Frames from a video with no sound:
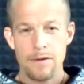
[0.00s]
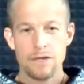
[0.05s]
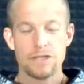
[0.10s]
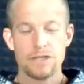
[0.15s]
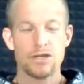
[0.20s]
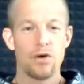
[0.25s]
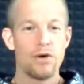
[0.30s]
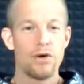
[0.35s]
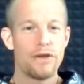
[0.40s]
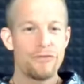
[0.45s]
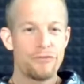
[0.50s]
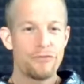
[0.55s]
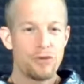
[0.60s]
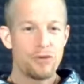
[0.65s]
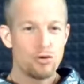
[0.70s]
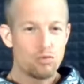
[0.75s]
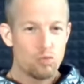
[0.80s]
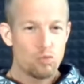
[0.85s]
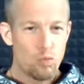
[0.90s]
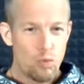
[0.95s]
So if
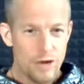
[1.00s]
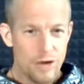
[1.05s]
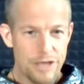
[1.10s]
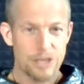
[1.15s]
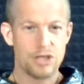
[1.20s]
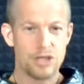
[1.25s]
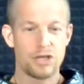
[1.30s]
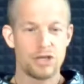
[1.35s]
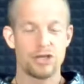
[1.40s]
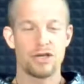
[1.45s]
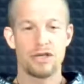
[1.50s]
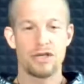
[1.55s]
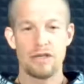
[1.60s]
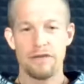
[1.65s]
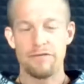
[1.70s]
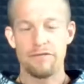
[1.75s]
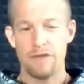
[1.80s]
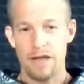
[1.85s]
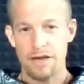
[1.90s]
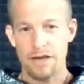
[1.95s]
you wish to
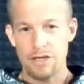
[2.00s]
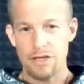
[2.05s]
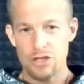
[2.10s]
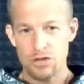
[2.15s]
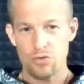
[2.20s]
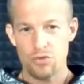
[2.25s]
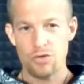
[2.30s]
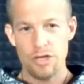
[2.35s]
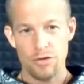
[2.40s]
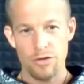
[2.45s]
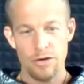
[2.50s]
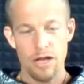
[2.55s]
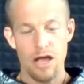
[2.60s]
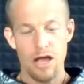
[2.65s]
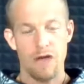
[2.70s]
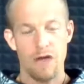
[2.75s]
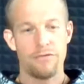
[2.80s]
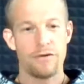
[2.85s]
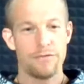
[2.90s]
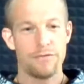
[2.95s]
live an extraordinary
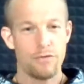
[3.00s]
life,